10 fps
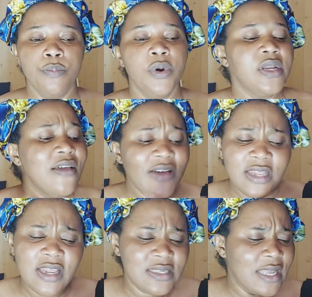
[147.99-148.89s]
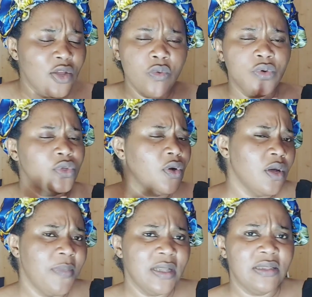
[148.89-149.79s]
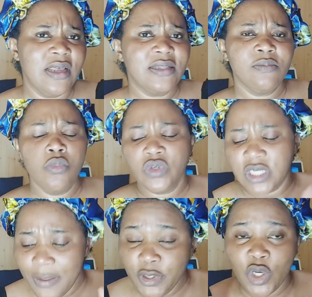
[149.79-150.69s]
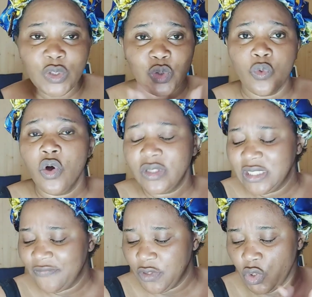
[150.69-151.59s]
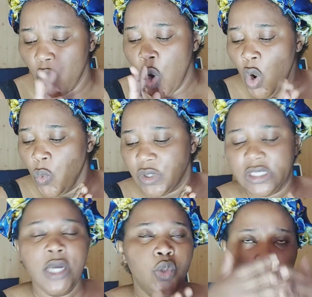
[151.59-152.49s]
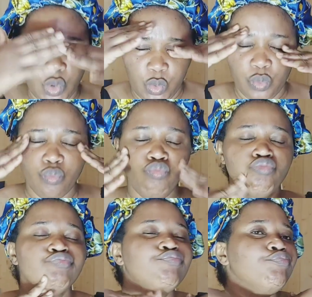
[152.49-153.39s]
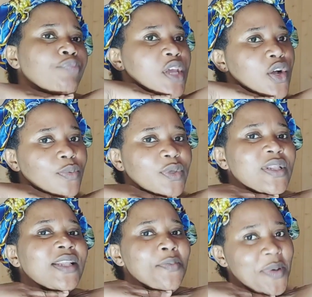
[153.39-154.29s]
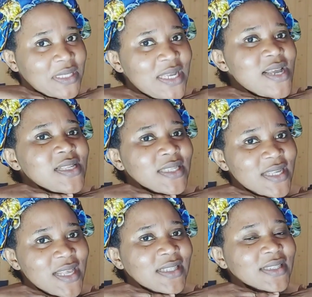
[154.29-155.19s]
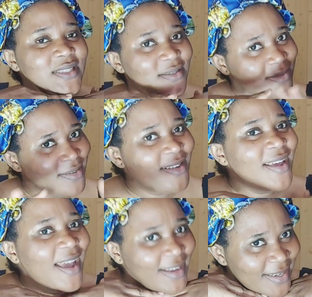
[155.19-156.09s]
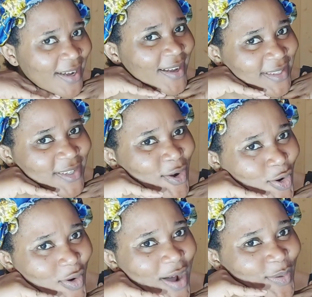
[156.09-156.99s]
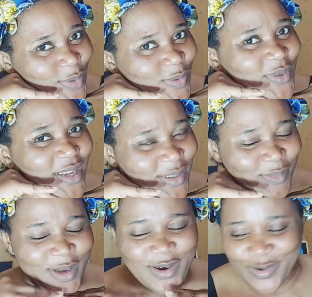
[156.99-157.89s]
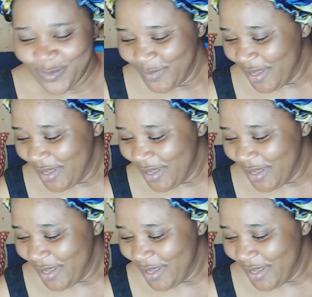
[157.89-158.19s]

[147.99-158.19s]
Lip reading: But nevertheless, I don't want to talk about that much. Let me just do all this video without makeup so that the person can see that I can't go out without makeup.